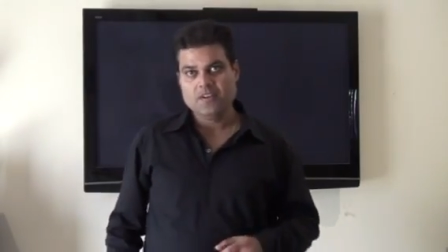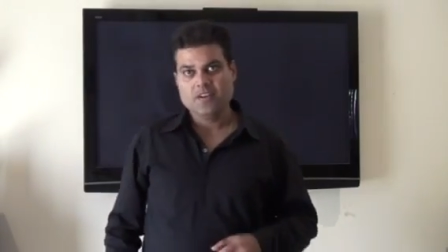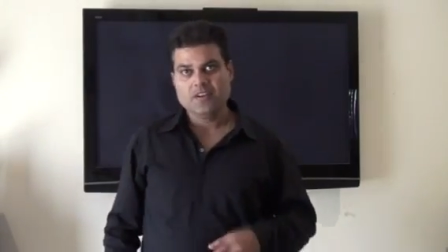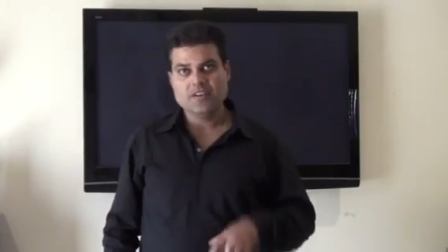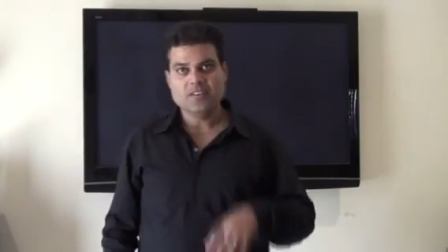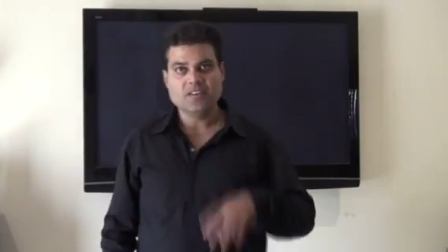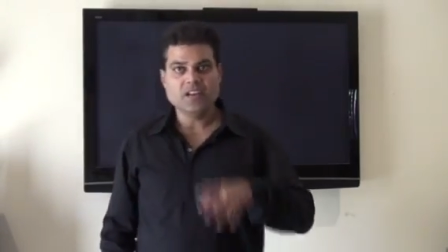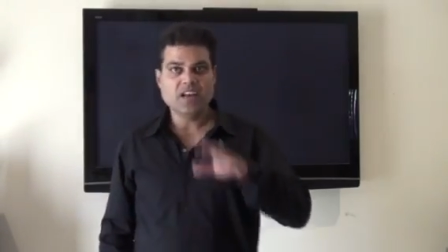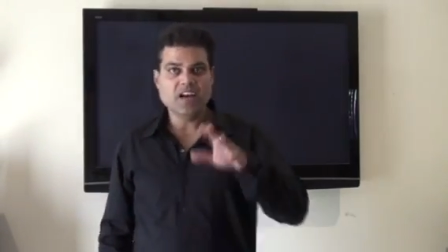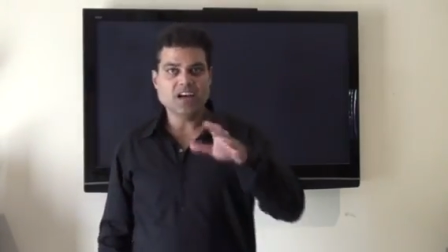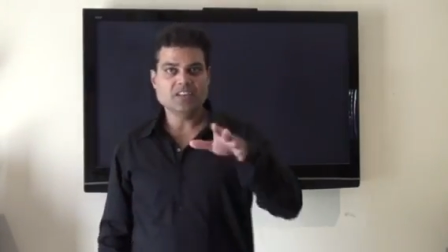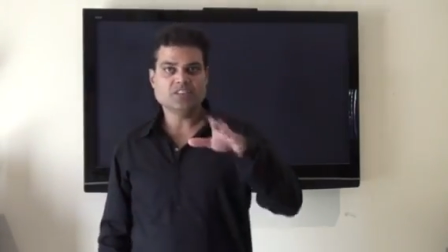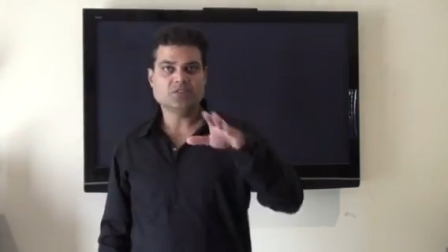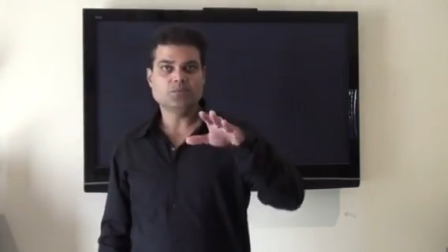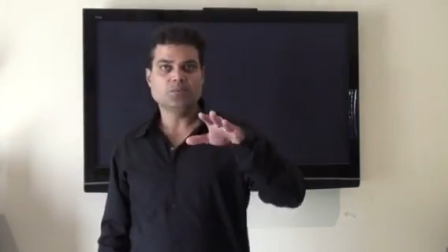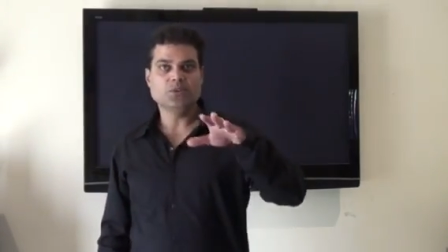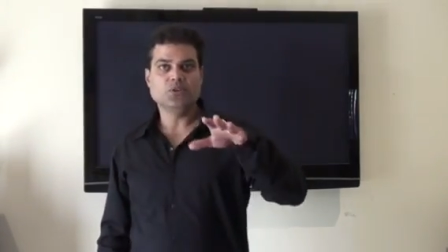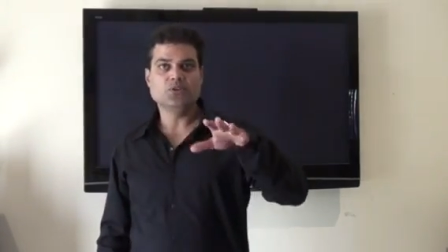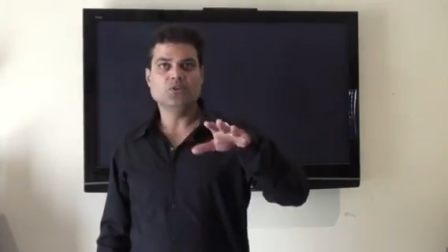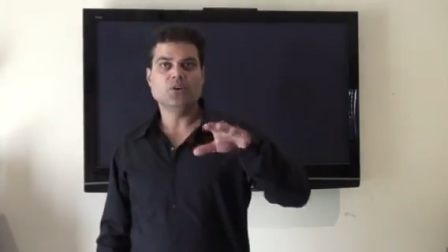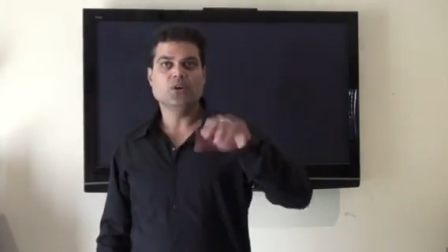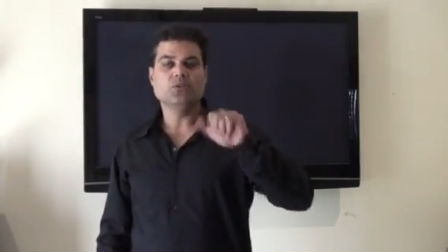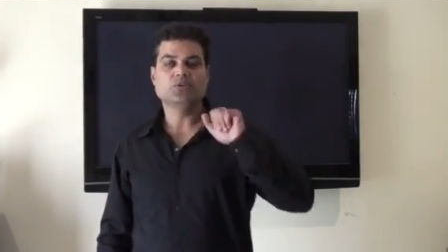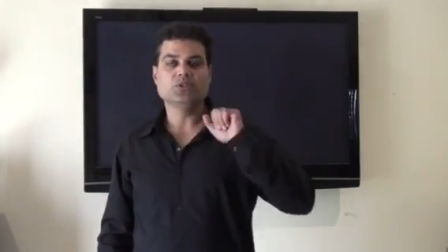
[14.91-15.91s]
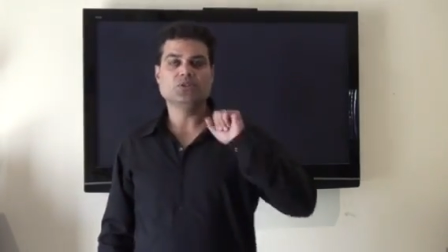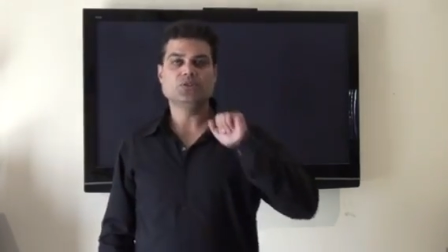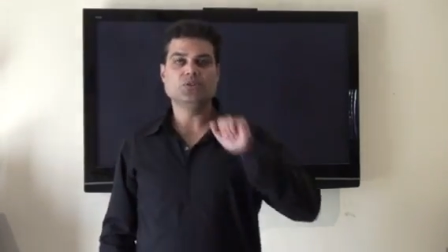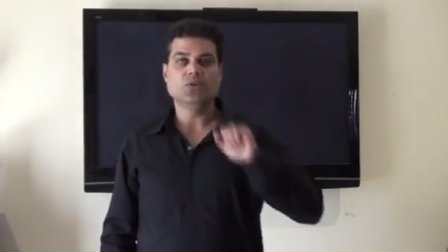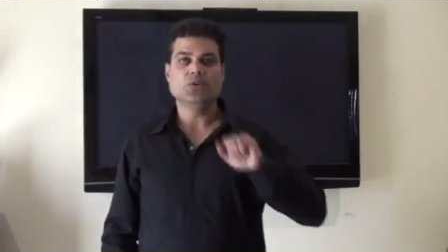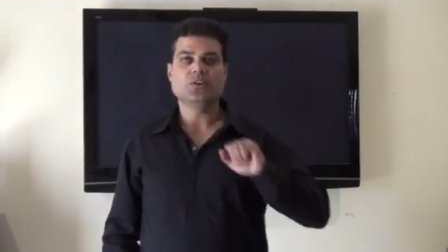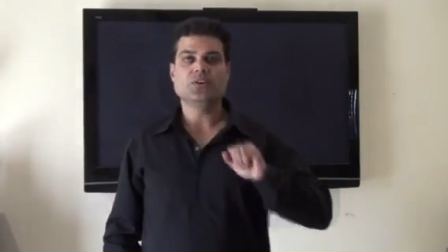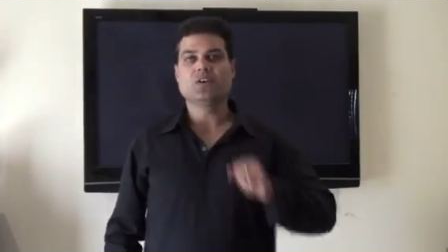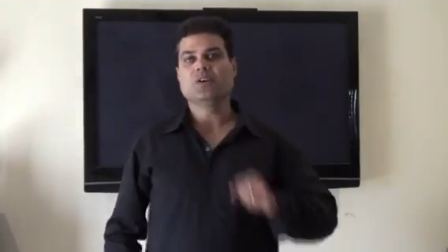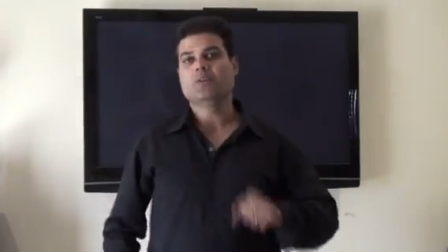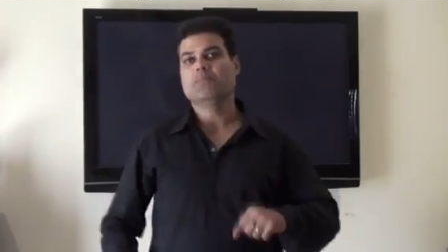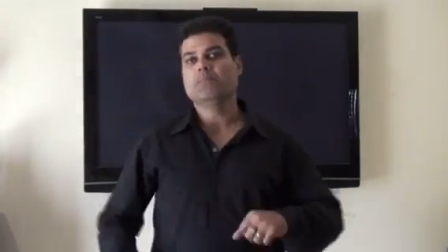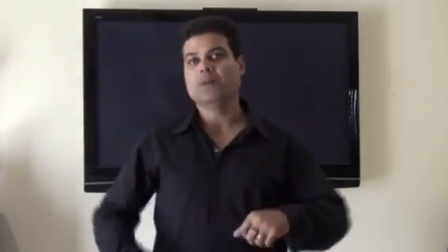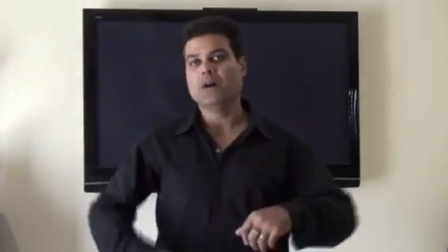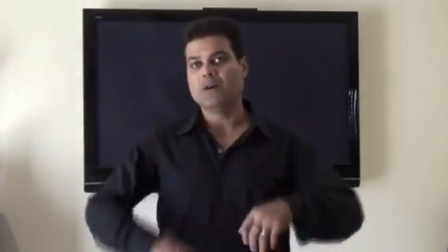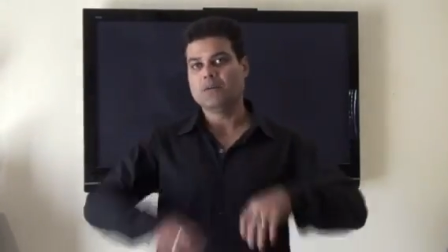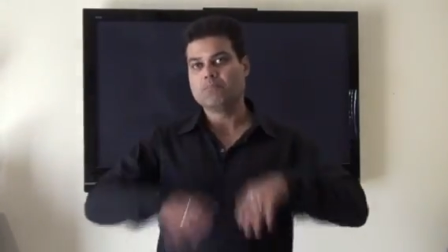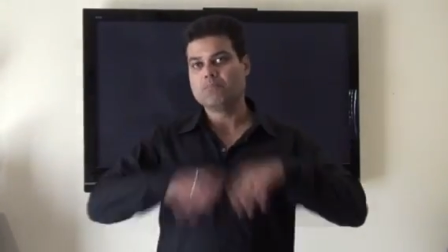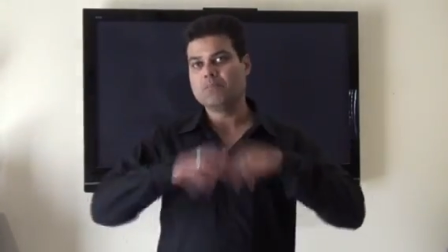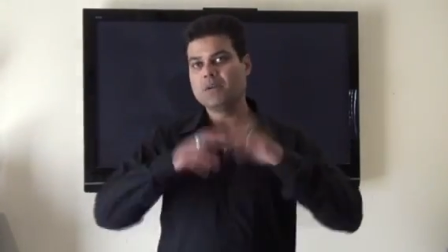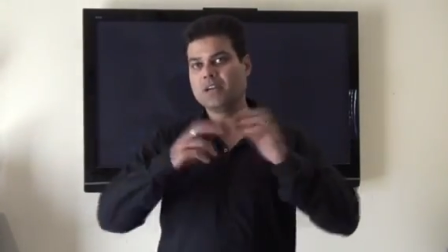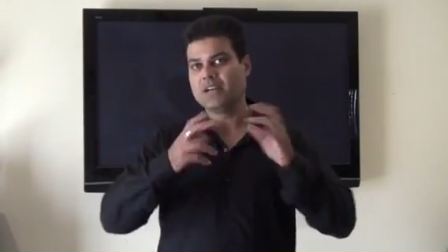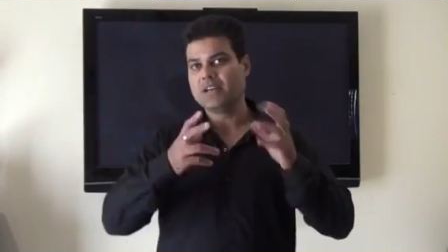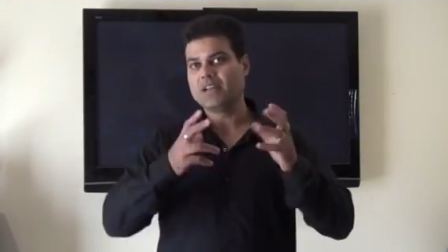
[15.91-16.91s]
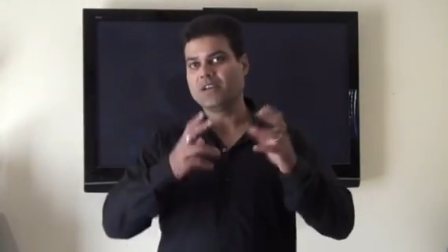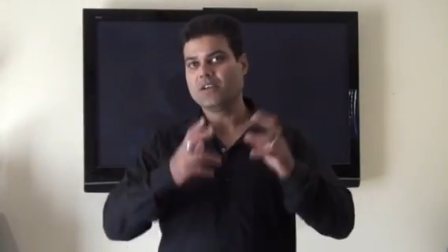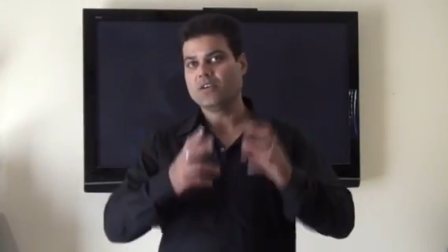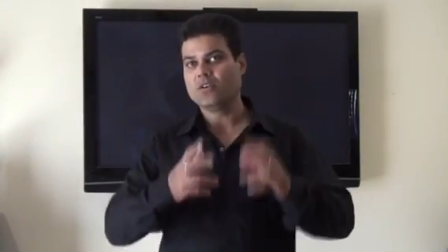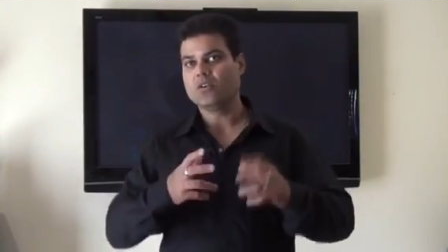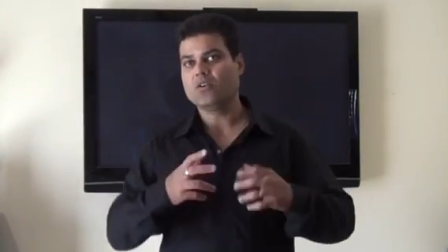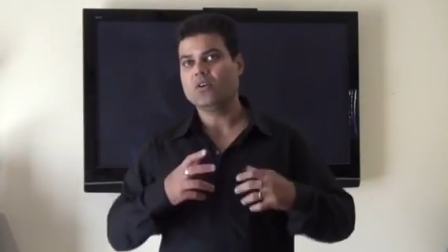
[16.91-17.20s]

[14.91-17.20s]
In the last video, I was talking about building